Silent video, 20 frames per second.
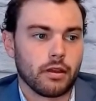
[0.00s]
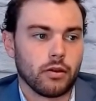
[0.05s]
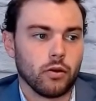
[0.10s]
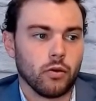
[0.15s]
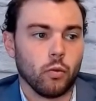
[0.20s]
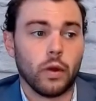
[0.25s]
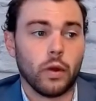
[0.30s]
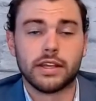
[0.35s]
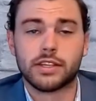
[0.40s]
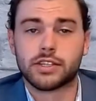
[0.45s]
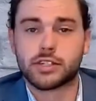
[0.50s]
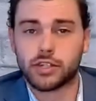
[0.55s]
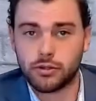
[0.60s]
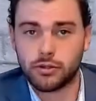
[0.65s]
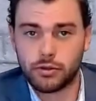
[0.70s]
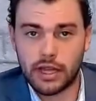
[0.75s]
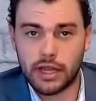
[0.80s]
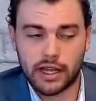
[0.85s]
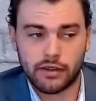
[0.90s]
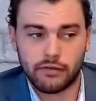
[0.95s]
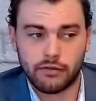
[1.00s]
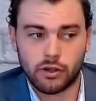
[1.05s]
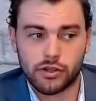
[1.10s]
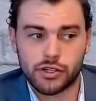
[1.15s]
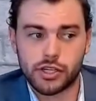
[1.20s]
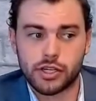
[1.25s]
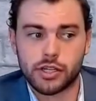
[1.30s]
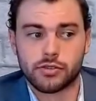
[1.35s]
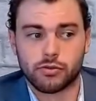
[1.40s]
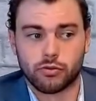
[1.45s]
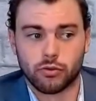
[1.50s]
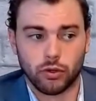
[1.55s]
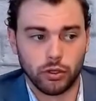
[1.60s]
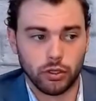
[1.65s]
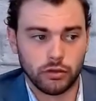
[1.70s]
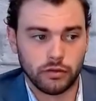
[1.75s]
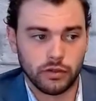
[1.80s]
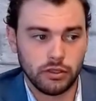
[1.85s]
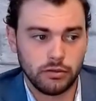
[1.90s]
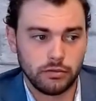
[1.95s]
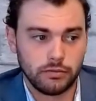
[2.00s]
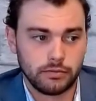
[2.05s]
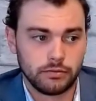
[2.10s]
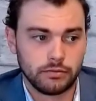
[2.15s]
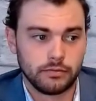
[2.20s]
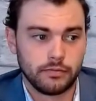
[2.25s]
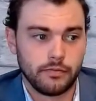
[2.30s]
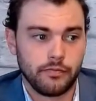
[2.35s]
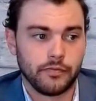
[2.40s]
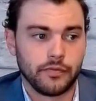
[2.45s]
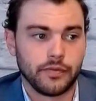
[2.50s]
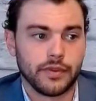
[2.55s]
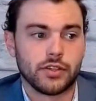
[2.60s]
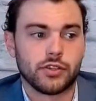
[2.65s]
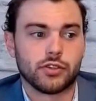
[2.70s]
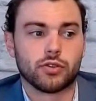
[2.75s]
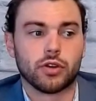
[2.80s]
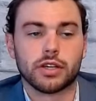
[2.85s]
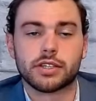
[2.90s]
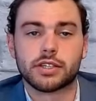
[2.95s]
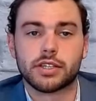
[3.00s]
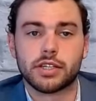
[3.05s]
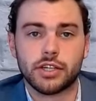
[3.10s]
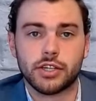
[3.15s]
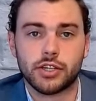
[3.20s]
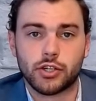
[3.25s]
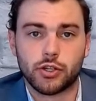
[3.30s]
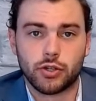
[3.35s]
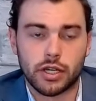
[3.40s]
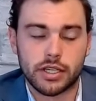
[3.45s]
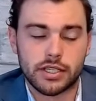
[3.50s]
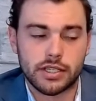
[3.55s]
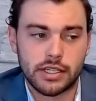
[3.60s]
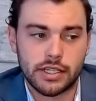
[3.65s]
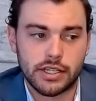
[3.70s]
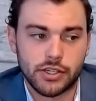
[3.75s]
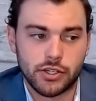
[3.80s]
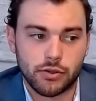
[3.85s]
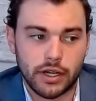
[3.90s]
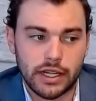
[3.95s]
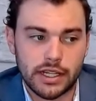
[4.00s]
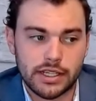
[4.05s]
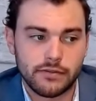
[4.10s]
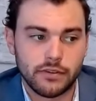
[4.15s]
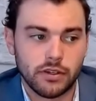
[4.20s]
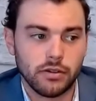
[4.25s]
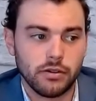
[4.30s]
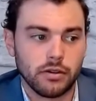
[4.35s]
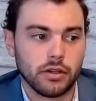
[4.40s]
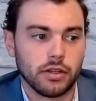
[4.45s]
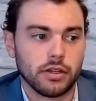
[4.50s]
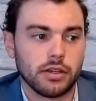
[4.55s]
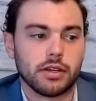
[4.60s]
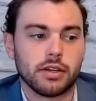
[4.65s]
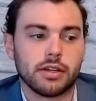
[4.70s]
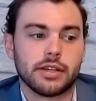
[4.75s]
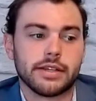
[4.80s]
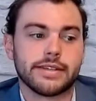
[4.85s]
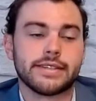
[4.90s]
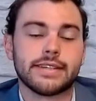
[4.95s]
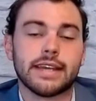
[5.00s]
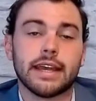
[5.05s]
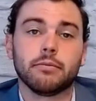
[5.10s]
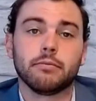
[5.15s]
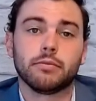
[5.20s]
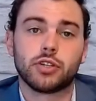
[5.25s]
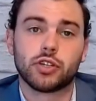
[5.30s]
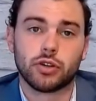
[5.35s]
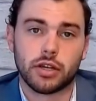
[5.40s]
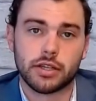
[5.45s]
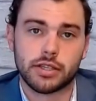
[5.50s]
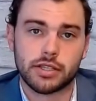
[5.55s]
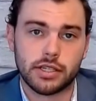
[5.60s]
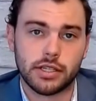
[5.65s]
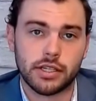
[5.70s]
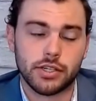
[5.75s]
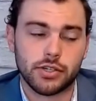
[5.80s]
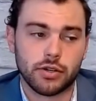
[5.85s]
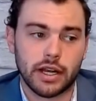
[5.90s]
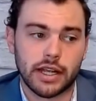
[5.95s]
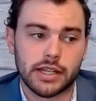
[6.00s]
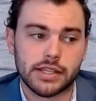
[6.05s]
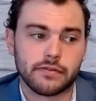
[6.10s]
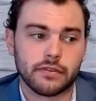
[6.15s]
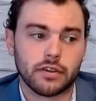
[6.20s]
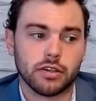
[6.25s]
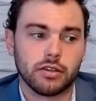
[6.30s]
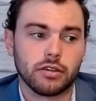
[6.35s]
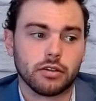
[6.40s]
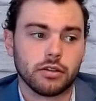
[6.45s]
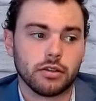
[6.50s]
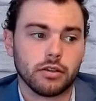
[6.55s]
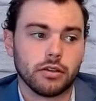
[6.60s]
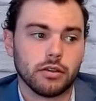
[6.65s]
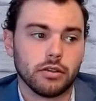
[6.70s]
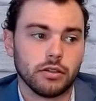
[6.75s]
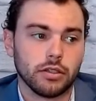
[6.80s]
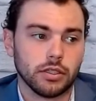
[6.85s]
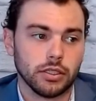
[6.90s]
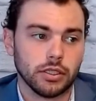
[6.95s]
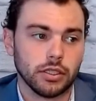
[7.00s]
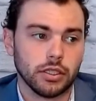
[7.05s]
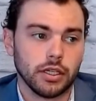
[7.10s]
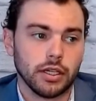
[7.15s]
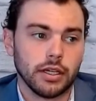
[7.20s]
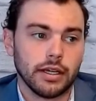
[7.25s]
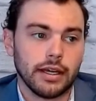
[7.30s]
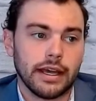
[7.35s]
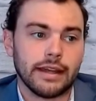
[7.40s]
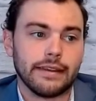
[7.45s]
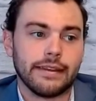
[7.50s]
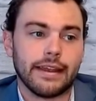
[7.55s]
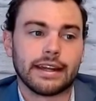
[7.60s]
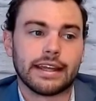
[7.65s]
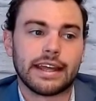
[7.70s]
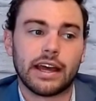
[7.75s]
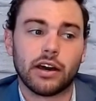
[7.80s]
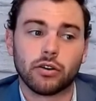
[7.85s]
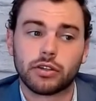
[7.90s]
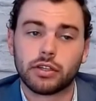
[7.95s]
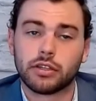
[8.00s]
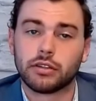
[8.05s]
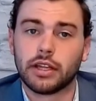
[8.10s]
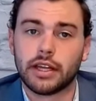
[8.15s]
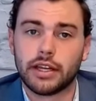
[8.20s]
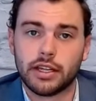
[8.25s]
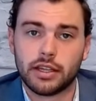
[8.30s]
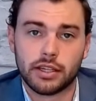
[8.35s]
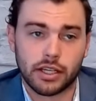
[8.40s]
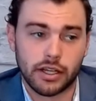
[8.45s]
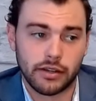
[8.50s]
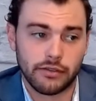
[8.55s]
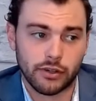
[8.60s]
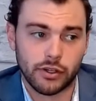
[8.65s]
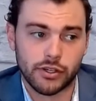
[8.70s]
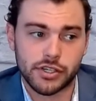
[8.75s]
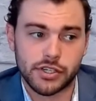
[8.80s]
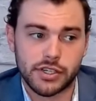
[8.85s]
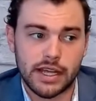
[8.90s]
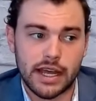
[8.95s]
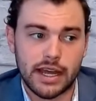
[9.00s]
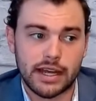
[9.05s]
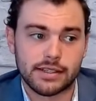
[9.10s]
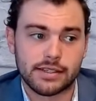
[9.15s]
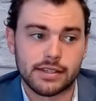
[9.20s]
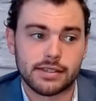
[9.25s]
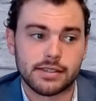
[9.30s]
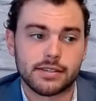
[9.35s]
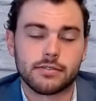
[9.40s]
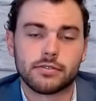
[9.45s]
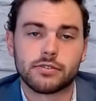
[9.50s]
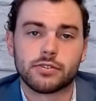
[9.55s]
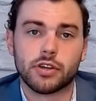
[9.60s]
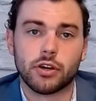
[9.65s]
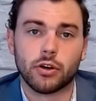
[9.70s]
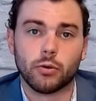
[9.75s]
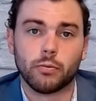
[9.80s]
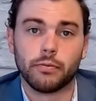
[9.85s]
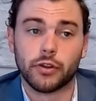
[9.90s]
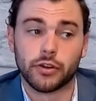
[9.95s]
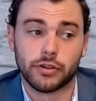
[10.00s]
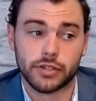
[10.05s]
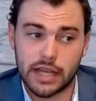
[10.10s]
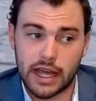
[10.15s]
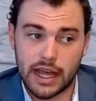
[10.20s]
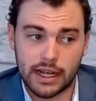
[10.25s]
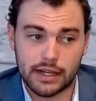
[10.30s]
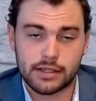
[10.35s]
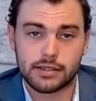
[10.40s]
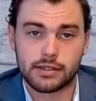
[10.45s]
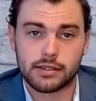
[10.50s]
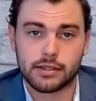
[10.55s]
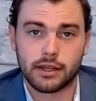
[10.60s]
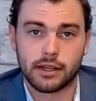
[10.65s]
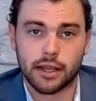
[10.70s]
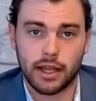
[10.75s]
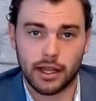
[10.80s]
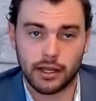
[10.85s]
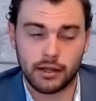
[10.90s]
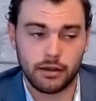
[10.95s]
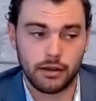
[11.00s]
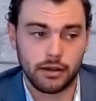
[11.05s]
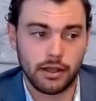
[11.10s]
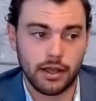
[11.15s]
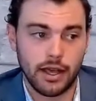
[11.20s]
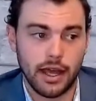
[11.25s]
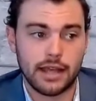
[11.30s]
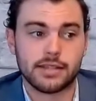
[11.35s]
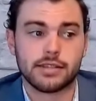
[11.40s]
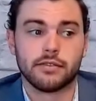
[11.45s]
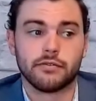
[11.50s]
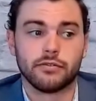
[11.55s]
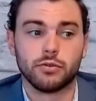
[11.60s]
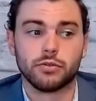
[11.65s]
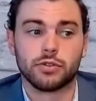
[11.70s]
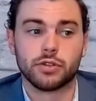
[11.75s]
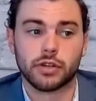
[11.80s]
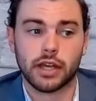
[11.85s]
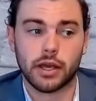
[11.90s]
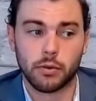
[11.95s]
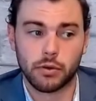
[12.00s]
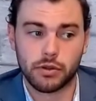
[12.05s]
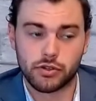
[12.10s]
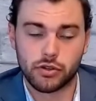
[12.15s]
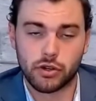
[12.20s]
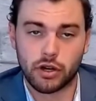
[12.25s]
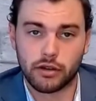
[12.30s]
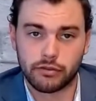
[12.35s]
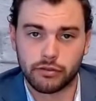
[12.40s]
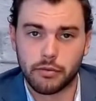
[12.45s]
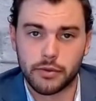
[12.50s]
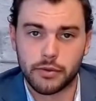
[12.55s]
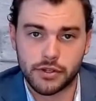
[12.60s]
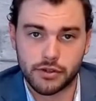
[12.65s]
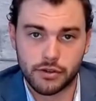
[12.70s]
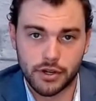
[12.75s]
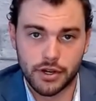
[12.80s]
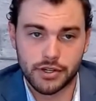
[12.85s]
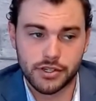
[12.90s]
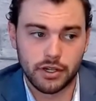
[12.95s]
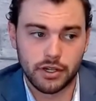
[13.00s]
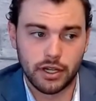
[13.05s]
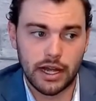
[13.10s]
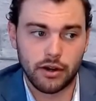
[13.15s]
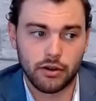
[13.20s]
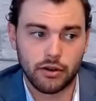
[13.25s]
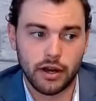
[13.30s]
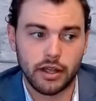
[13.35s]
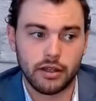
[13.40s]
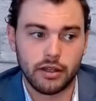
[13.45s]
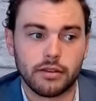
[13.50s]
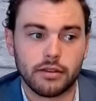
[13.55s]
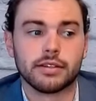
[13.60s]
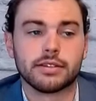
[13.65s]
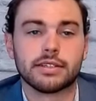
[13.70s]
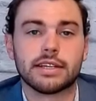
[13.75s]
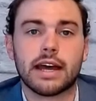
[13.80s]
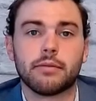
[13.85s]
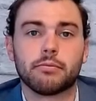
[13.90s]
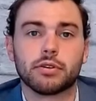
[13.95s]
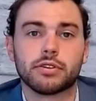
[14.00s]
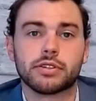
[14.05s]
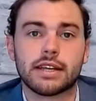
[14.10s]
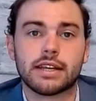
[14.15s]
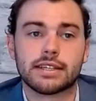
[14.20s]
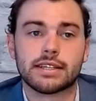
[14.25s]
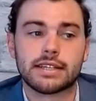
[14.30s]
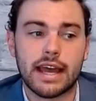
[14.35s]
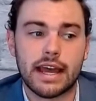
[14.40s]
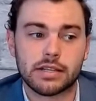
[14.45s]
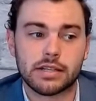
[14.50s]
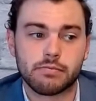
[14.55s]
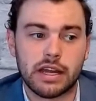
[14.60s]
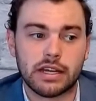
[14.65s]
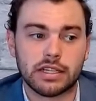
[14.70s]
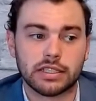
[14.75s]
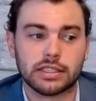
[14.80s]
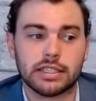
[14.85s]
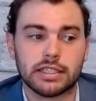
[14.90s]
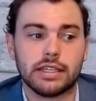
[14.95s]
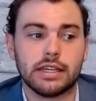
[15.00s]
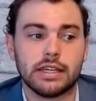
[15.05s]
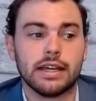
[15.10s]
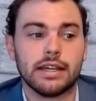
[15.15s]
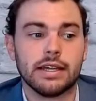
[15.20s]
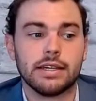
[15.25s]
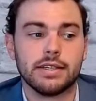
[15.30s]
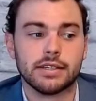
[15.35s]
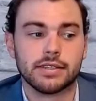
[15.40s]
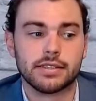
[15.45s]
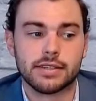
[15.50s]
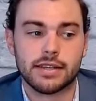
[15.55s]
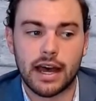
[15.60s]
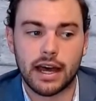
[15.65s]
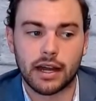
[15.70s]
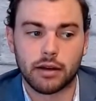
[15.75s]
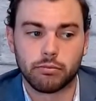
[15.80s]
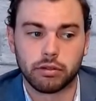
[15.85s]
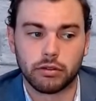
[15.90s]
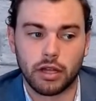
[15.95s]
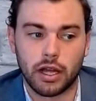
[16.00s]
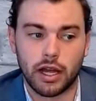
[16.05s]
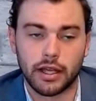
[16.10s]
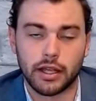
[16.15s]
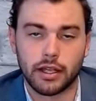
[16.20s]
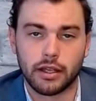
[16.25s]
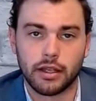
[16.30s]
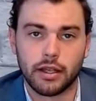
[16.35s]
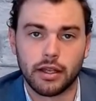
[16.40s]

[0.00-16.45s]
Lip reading: Ways to do that conversion is a rollover, trustee to trustee transfer, same trustee transfer, and then calculating the conversion taxes. So they're taxed again as if you took a withdrawal from the traditional IRA. 10% tax penalty does not apply.